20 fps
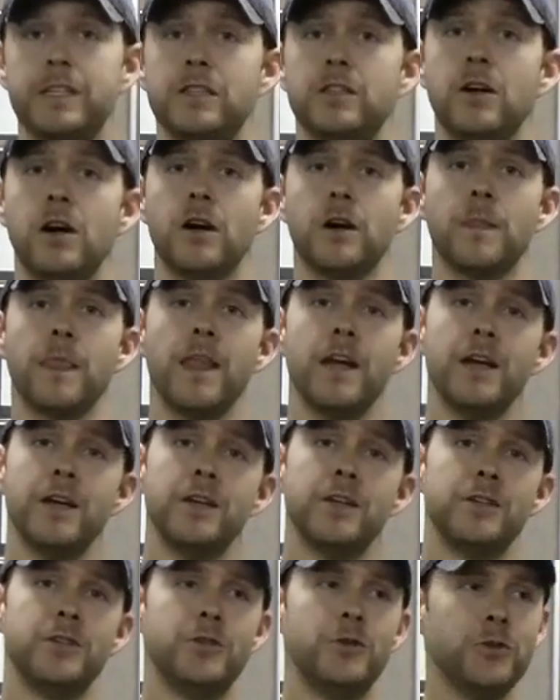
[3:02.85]
feet long,
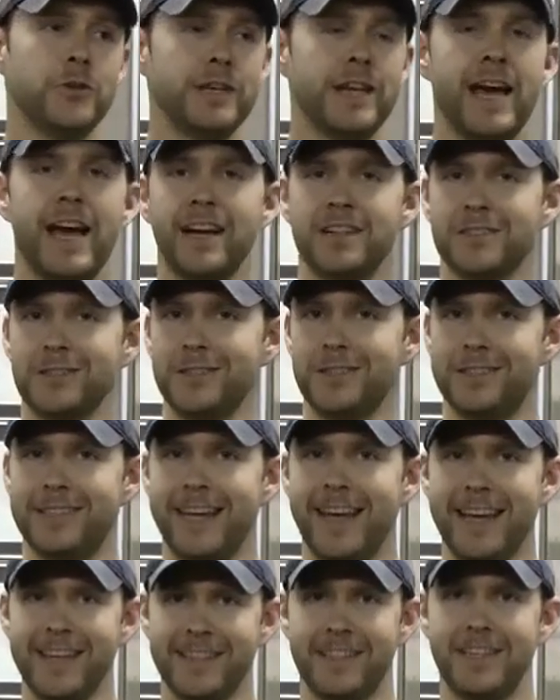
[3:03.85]
you can actually
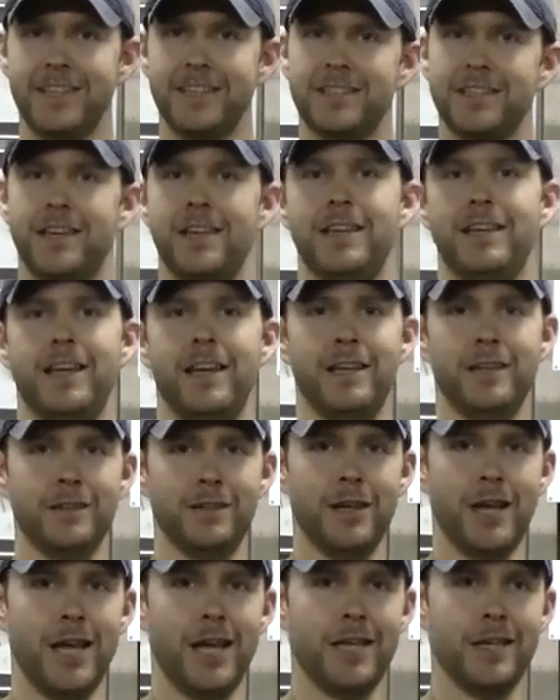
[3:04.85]
take these
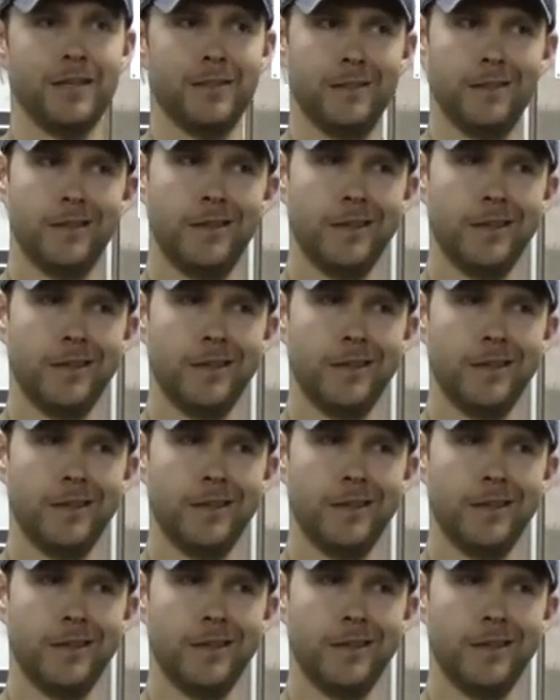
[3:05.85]
and, and